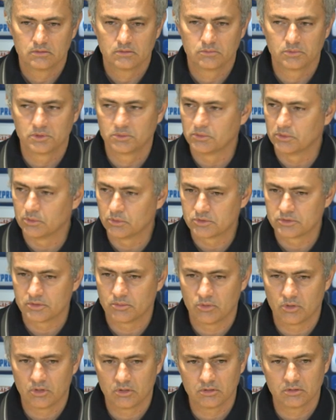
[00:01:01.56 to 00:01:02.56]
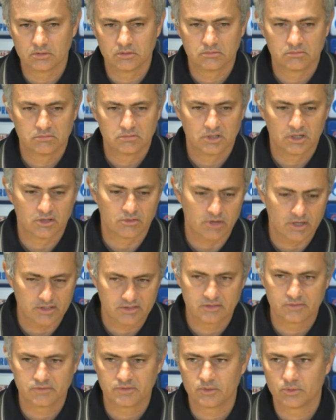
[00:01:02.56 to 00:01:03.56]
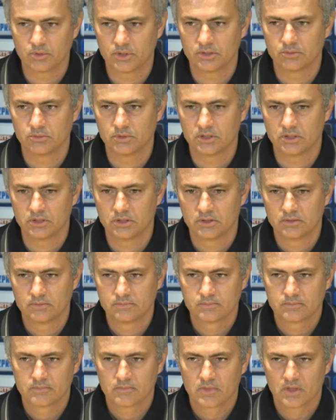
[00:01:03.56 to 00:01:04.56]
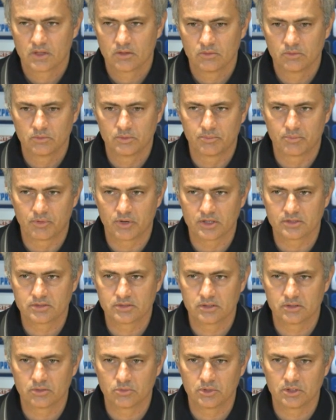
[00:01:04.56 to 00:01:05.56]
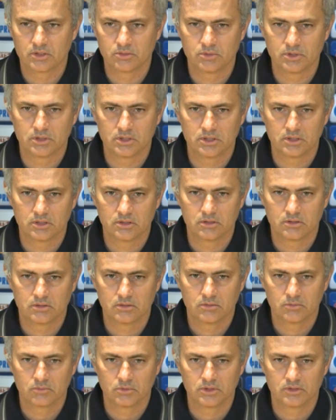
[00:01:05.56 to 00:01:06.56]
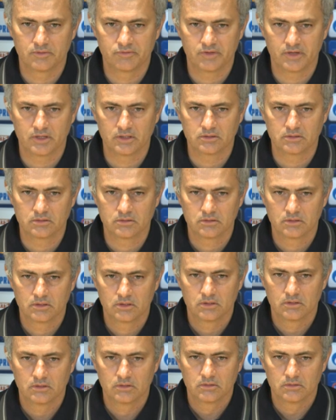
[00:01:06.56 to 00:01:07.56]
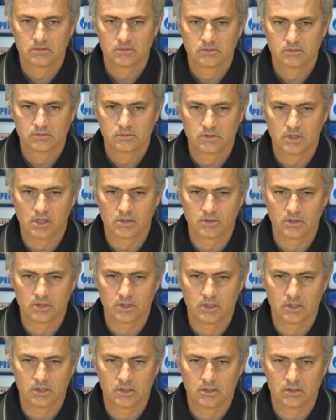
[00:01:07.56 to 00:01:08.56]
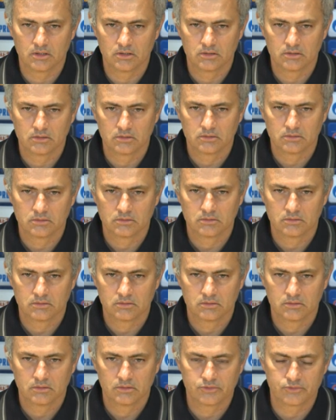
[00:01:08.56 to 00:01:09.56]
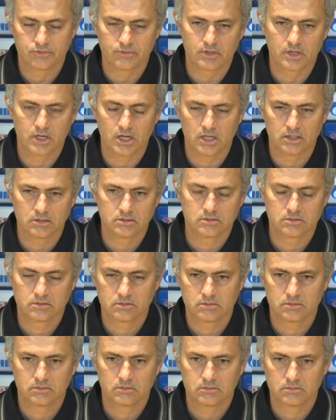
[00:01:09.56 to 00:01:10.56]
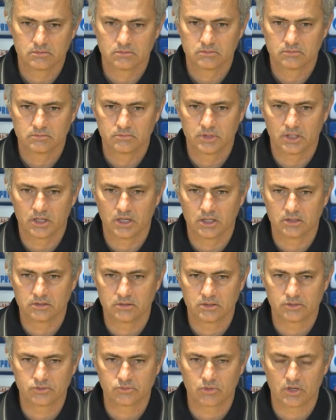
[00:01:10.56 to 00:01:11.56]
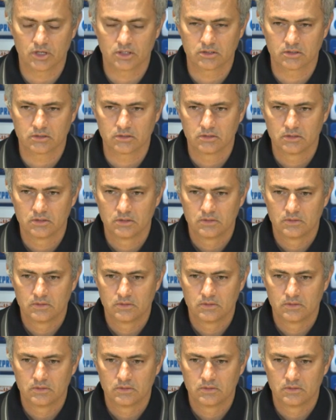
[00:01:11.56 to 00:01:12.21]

When we lose the ball, aggressive the way we press and the way we defend. Our three guys behind the striker,